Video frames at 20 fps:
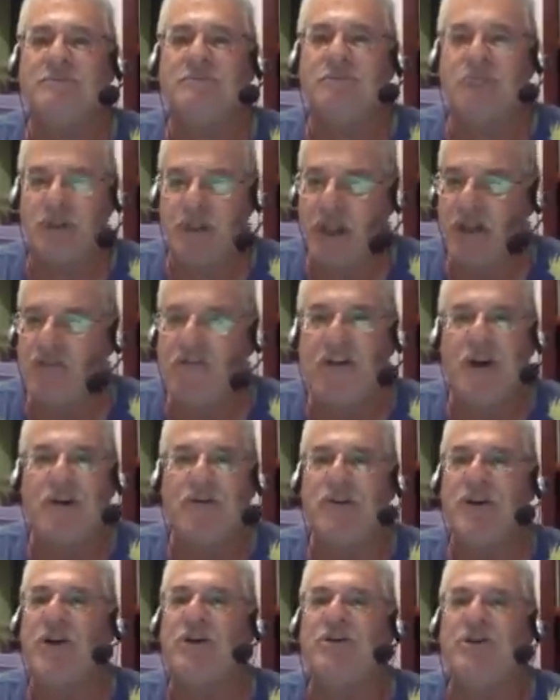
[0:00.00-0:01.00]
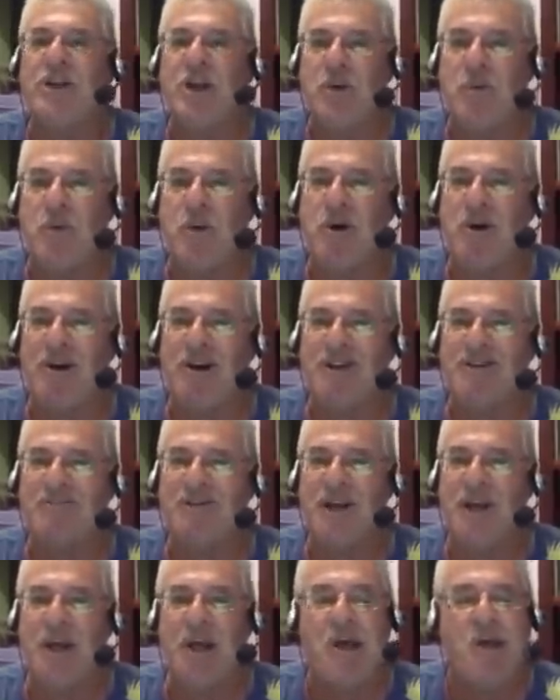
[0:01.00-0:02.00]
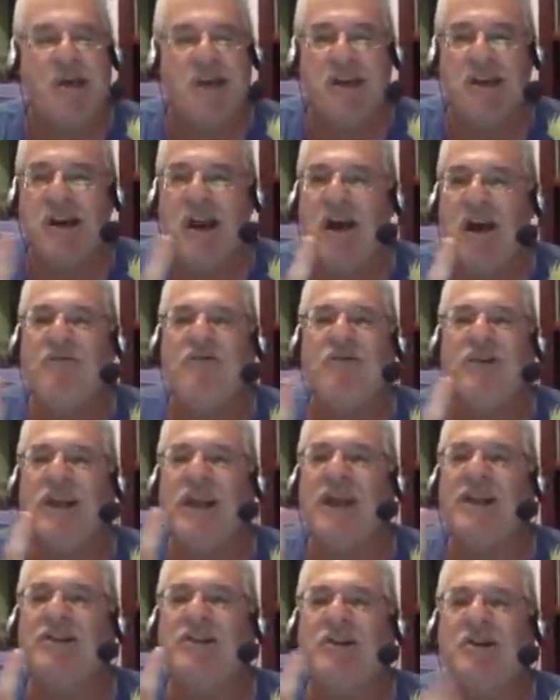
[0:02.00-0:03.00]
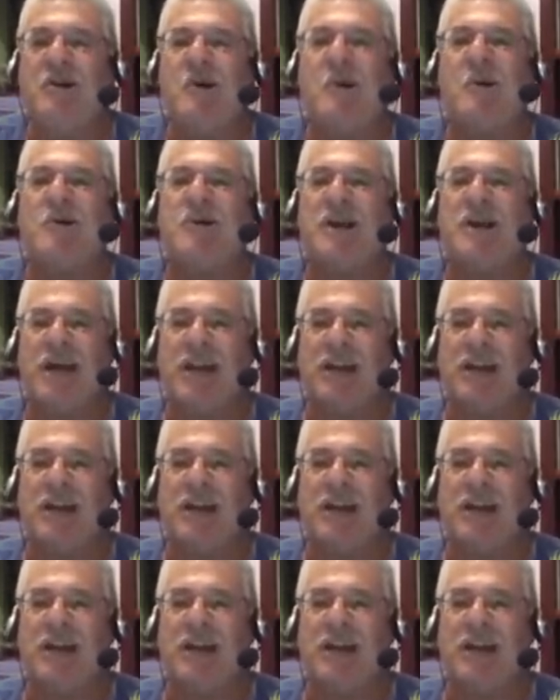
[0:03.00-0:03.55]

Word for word: but they found out they weren't. You never get to know that